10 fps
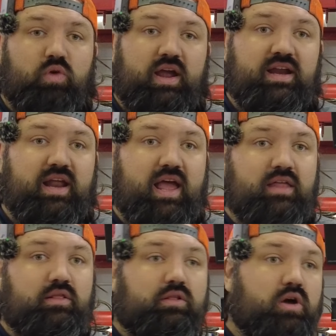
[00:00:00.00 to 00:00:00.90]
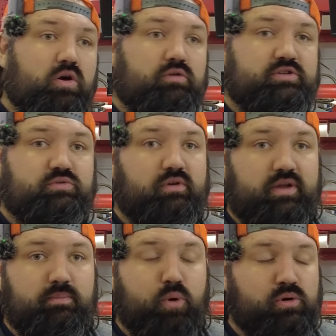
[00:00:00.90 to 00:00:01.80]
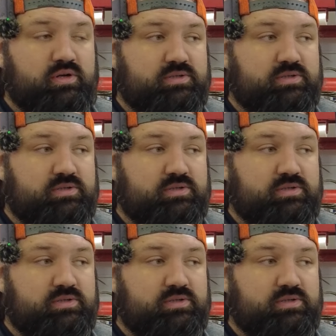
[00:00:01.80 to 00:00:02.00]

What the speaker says: rate and load is really important,